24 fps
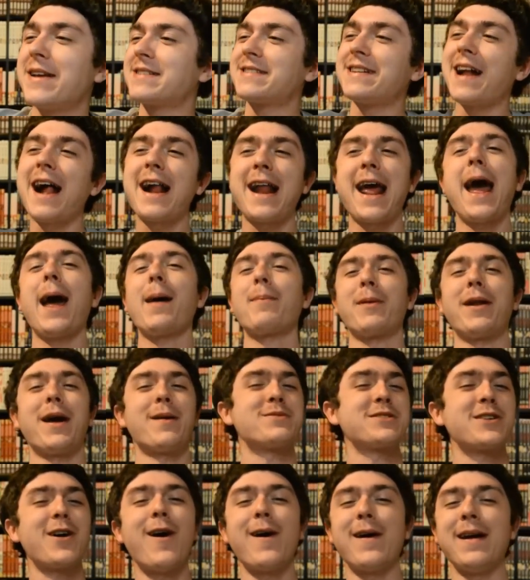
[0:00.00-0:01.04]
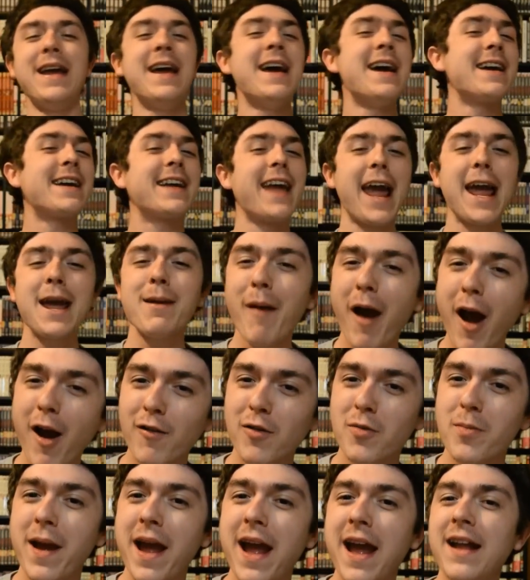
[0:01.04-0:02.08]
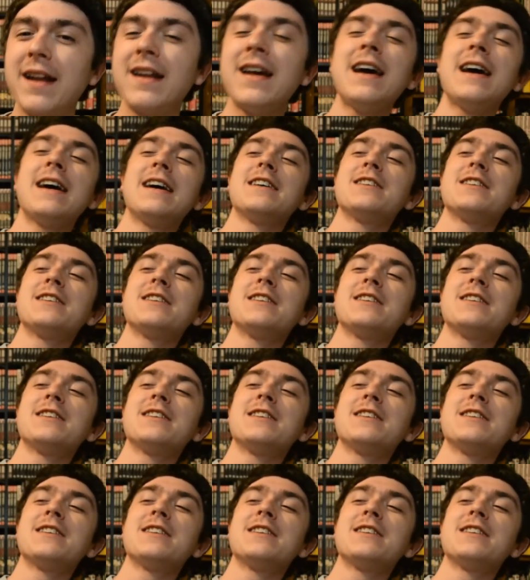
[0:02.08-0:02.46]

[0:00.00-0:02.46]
It's not happening. I'm sorry. Game over, man.